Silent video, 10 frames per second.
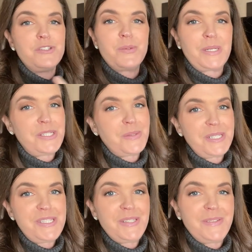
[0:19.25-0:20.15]

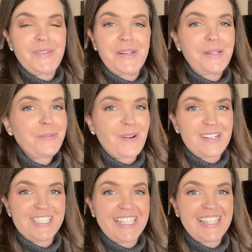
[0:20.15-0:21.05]
2022 that you're
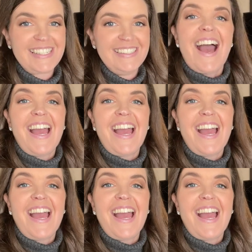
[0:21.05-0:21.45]
watching,